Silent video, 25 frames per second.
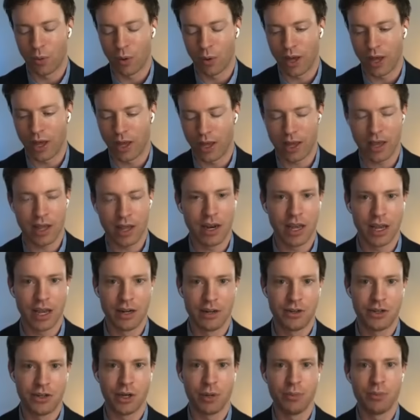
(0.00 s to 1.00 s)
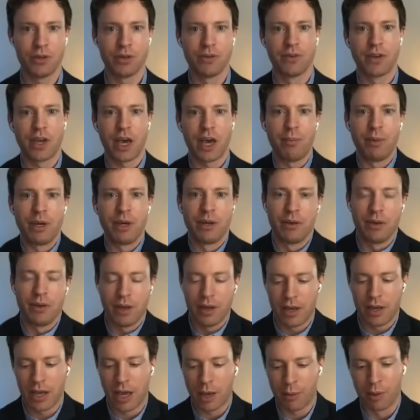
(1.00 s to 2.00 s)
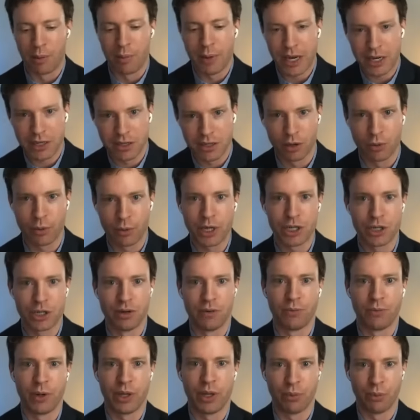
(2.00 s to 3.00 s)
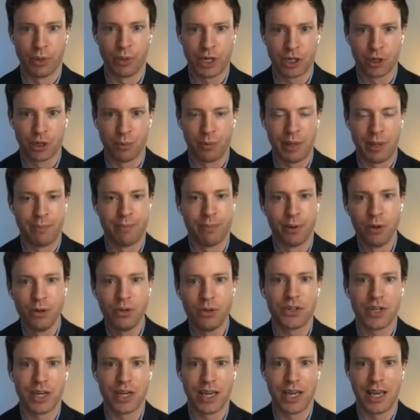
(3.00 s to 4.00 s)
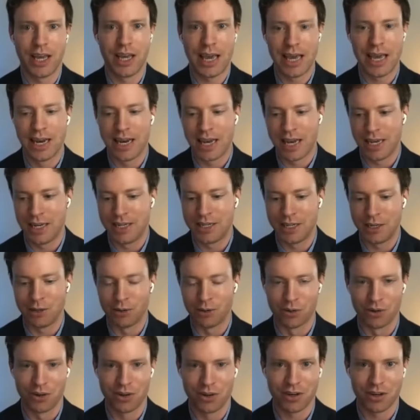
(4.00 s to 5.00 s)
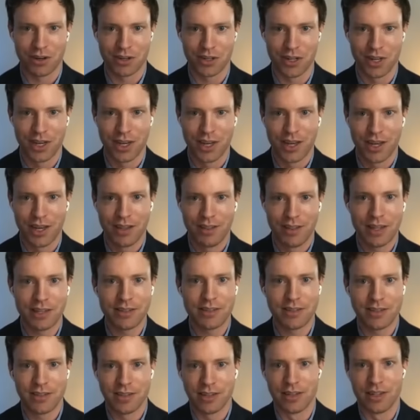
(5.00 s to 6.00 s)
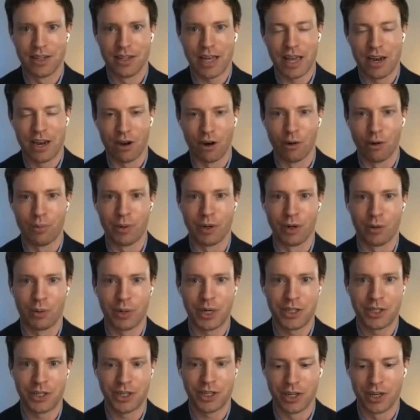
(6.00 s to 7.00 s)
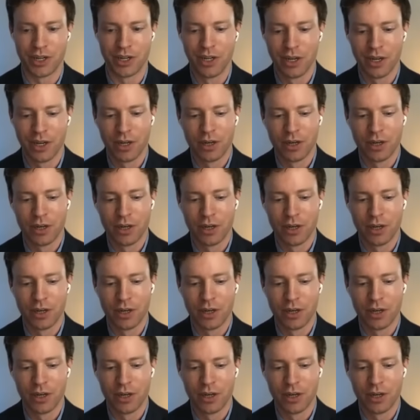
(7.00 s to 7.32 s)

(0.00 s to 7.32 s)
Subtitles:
In terms of coming back to the question of whether we should be boosting NAD or not, that's still an open question.